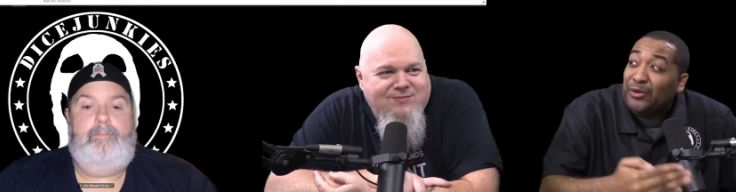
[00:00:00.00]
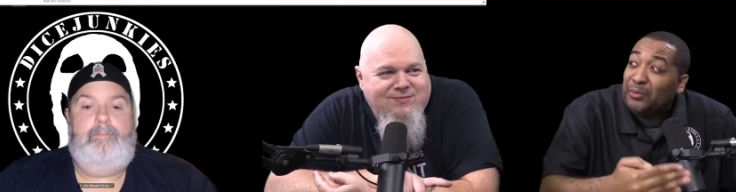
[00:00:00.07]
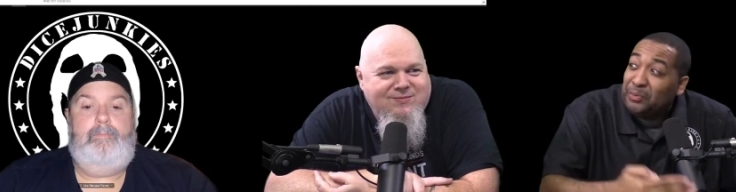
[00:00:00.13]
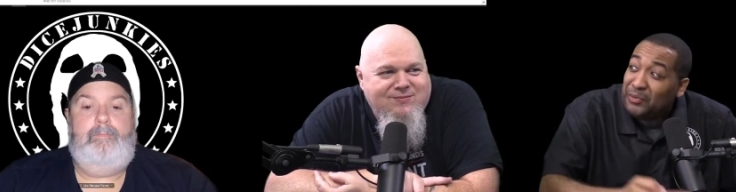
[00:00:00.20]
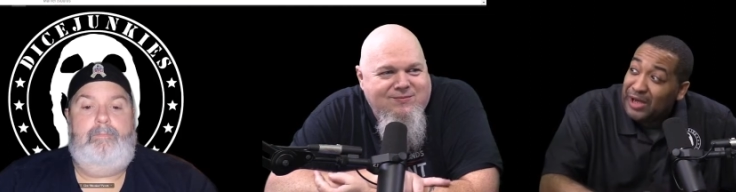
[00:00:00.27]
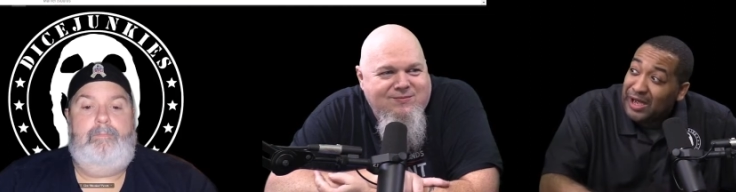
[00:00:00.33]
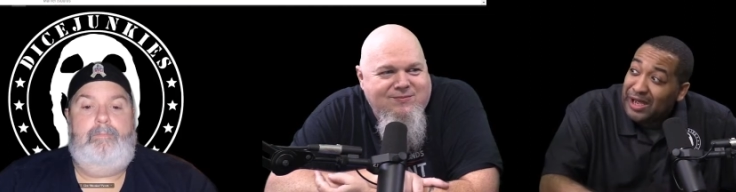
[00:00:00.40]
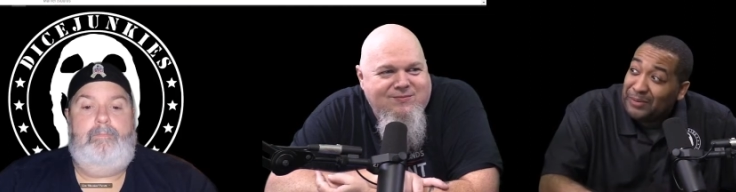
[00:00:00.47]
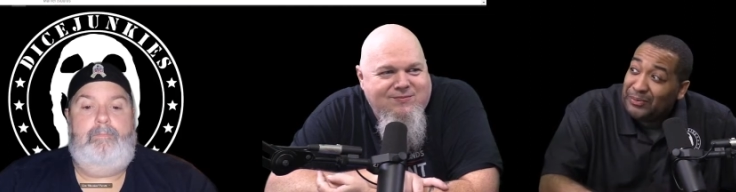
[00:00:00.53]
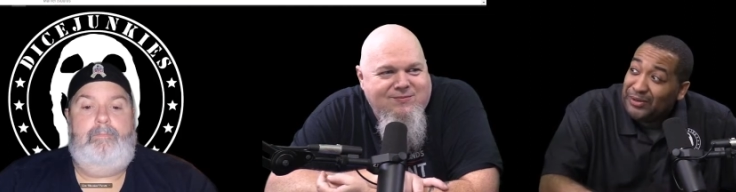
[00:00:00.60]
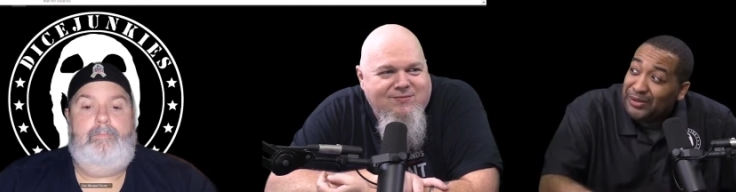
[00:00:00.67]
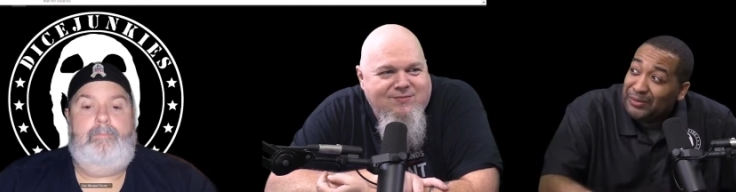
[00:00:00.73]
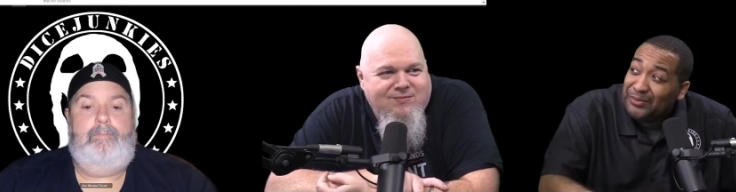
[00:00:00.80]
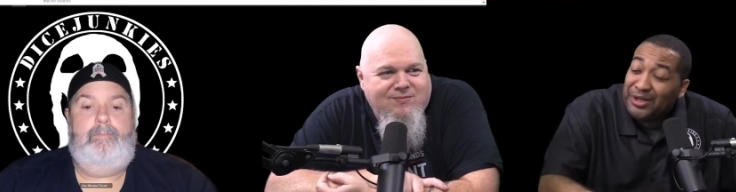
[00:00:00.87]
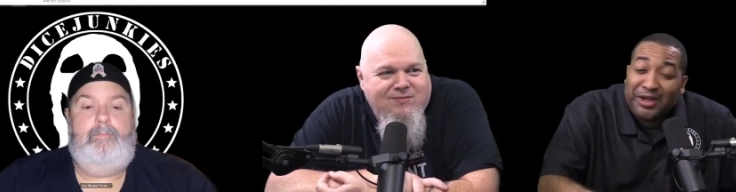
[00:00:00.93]
Speaker 1: problem
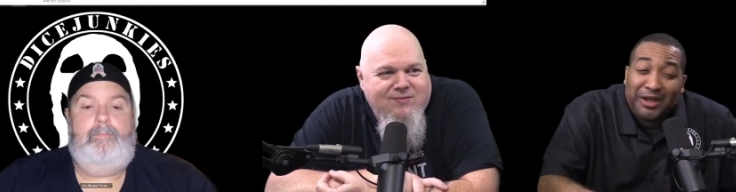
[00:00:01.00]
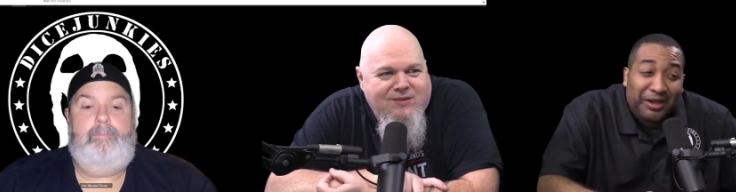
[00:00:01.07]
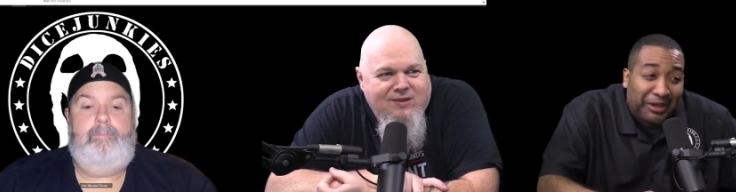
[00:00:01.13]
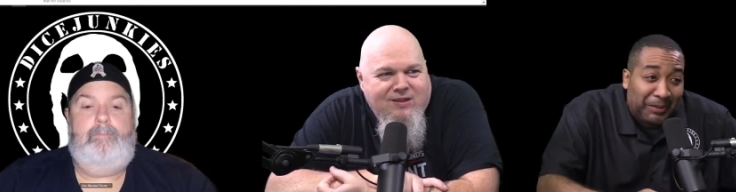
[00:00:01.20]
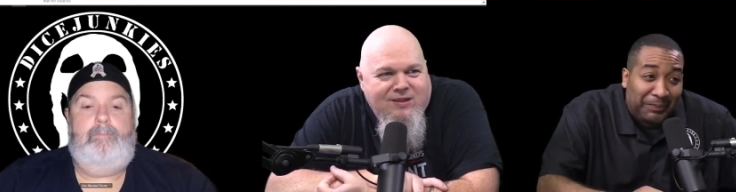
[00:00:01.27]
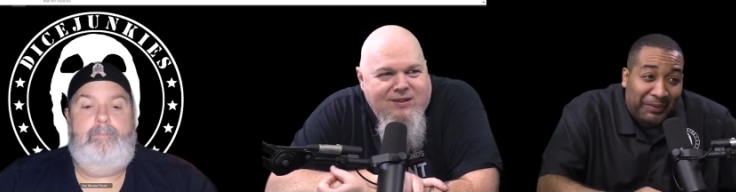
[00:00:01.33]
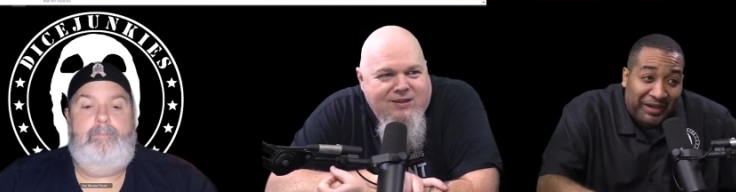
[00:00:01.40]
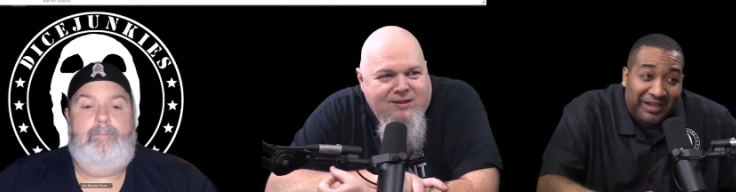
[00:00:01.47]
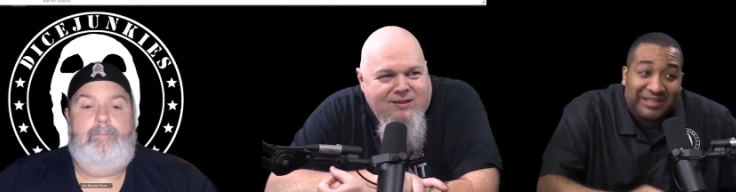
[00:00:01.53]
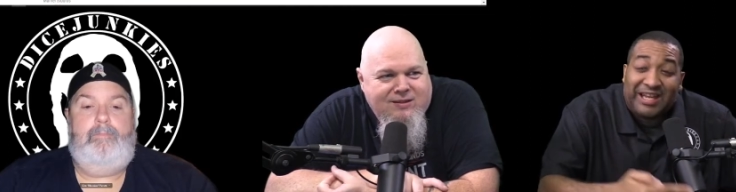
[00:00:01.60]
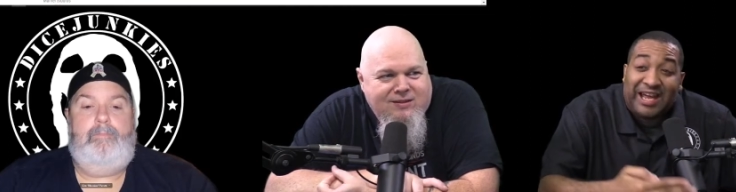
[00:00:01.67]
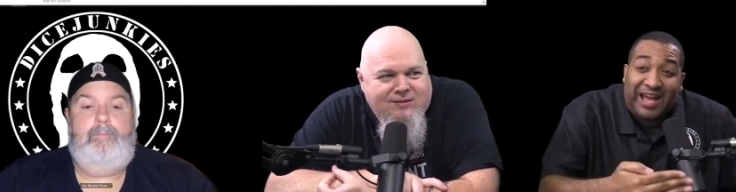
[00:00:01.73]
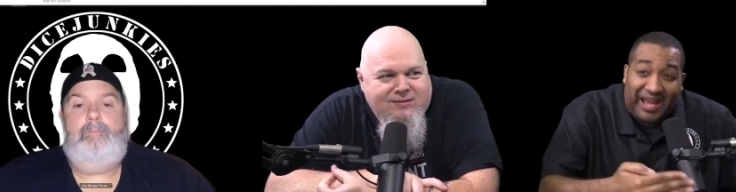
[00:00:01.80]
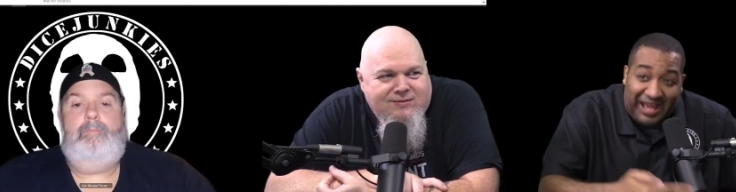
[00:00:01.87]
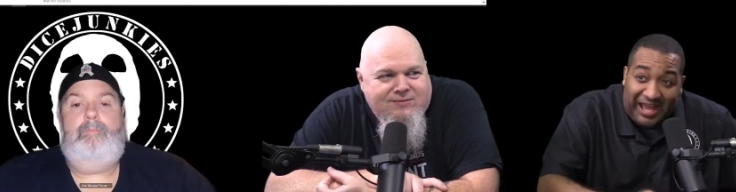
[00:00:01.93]
compared to
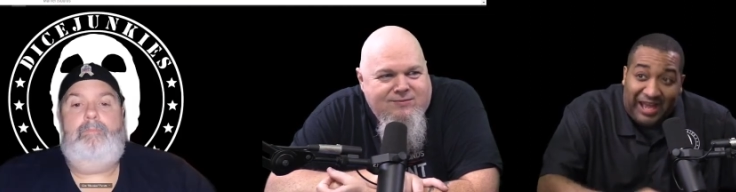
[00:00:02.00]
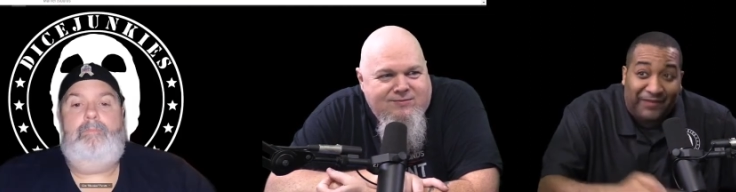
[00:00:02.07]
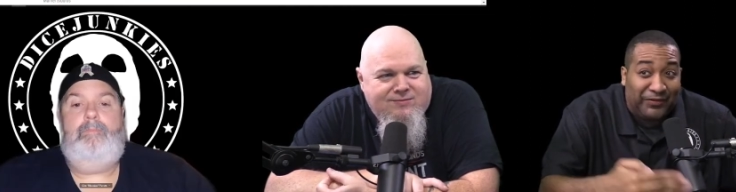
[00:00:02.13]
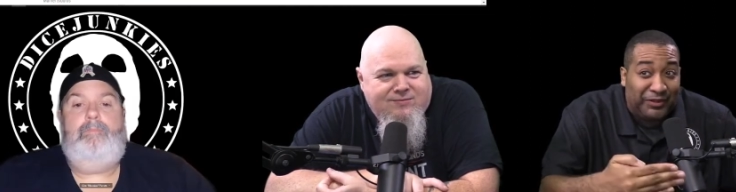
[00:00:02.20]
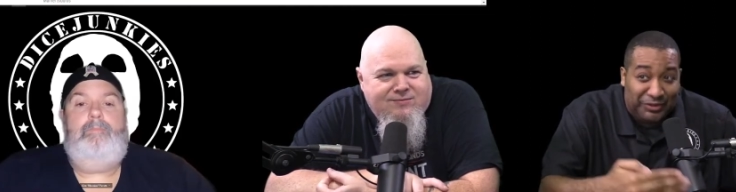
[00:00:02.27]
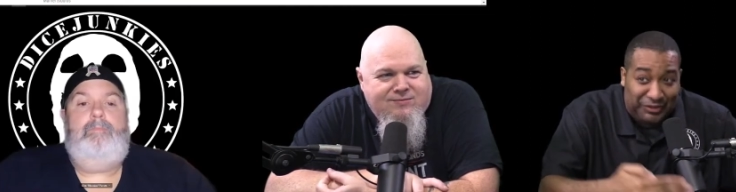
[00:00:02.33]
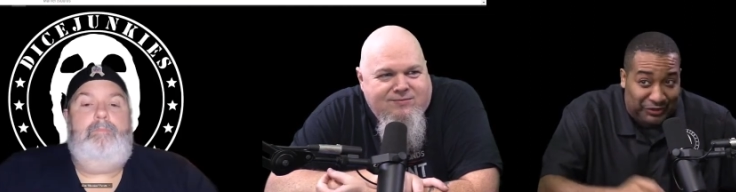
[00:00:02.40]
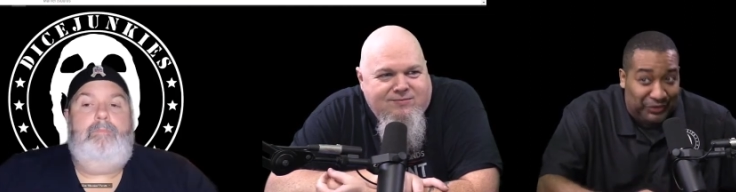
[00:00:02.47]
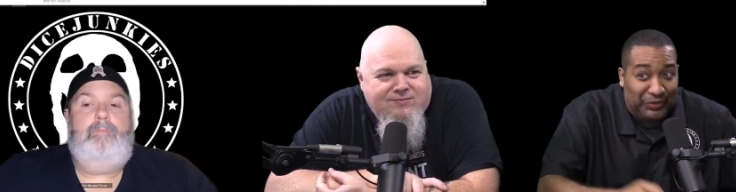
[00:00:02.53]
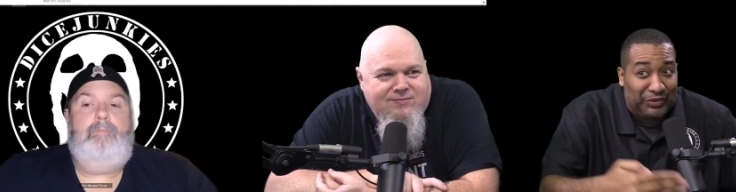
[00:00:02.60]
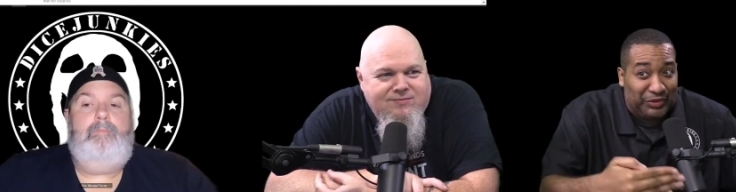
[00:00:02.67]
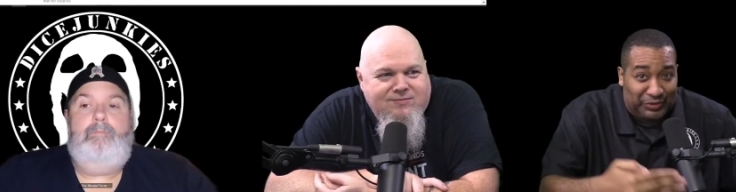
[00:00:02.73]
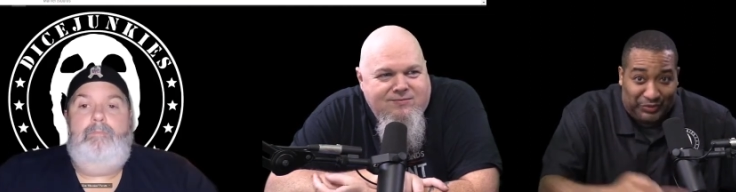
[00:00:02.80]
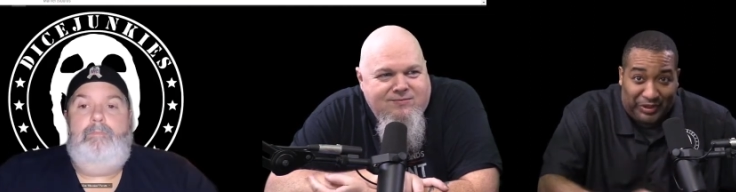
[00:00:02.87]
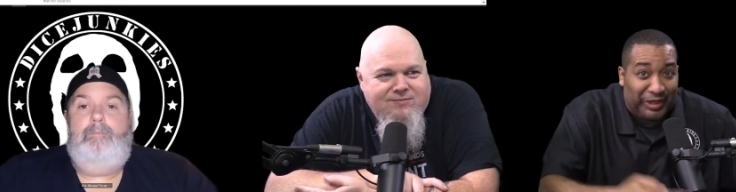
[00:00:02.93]
half the dudes
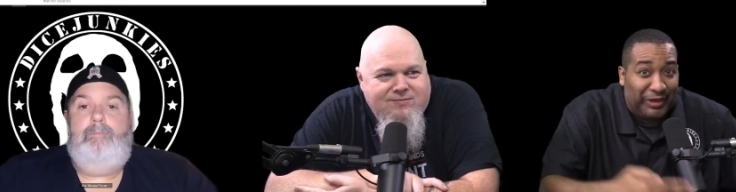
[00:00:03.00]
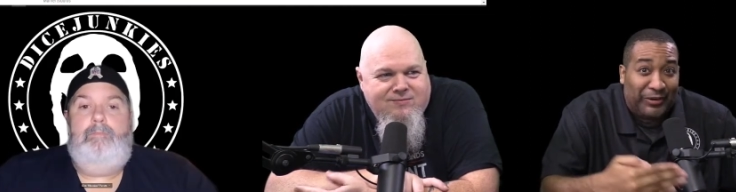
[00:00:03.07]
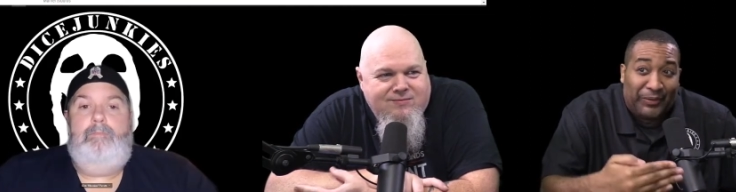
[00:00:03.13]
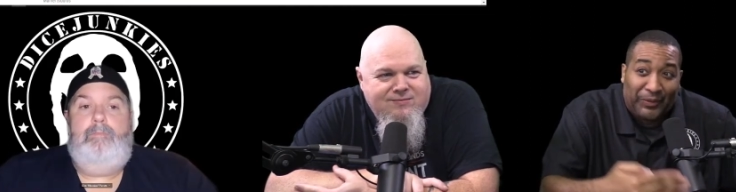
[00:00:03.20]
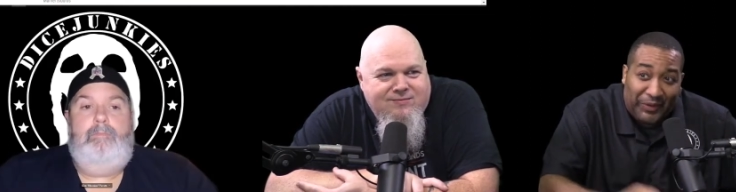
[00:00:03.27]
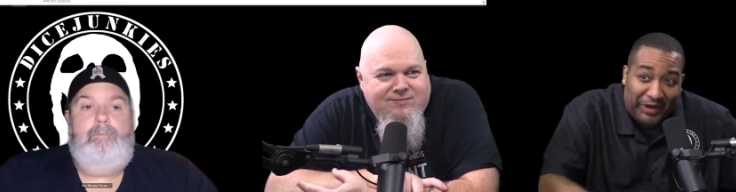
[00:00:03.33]
running around.